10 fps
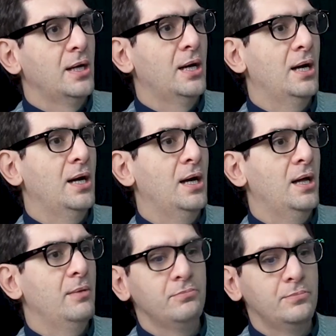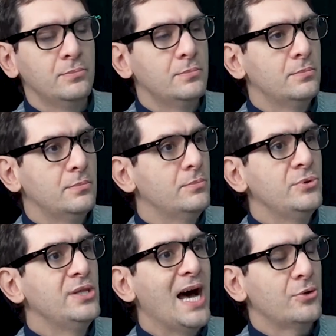
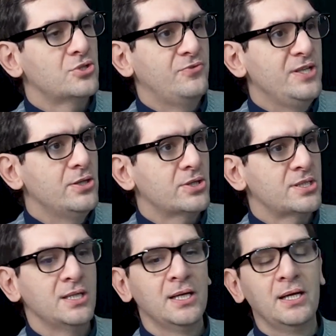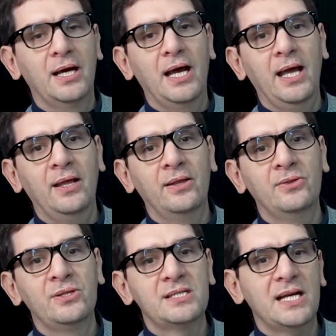nanospheres
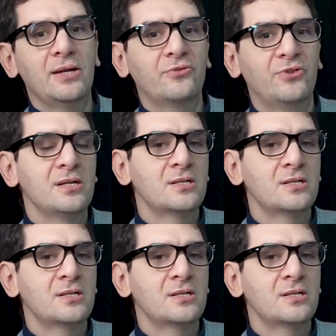and this kind of thing.